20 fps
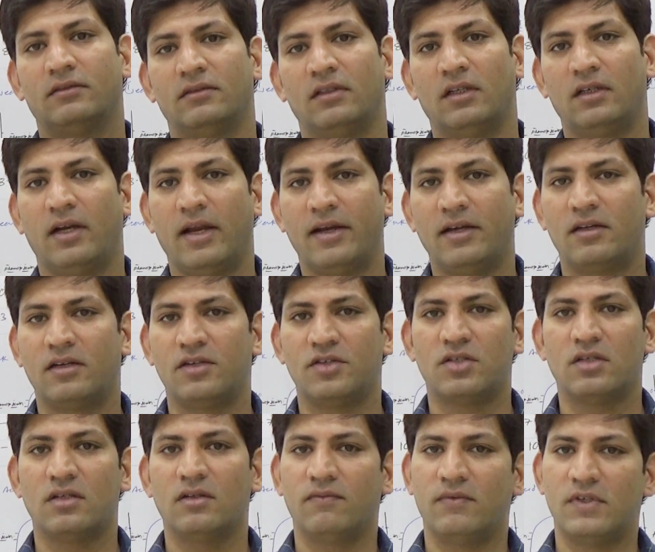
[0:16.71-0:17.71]
The
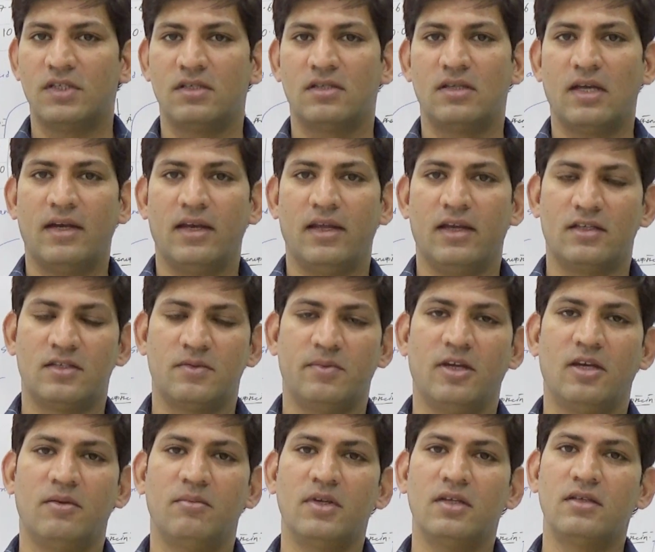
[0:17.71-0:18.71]
titration, which is an
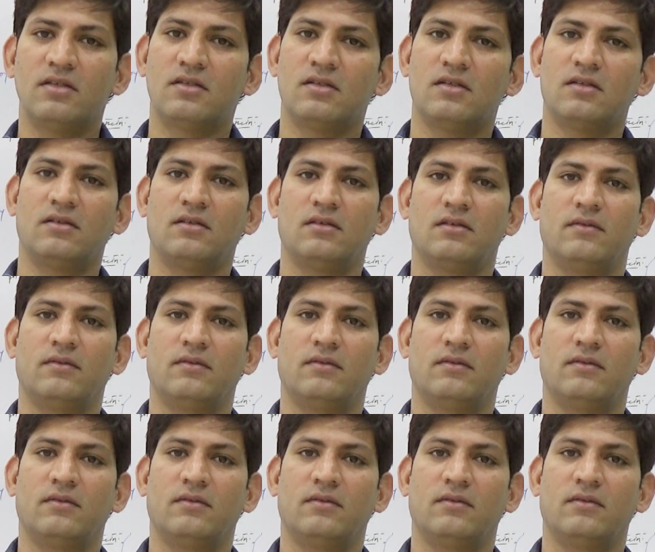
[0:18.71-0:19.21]
experiment